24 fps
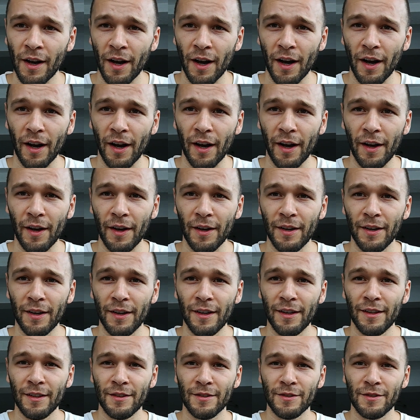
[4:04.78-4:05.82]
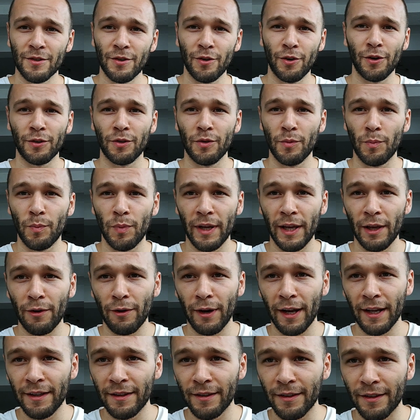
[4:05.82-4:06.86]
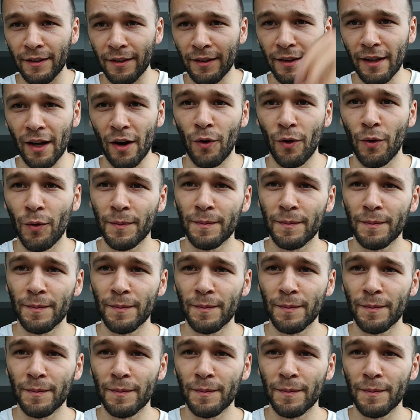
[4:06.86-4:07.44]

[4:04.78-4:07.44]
It's going to play right now.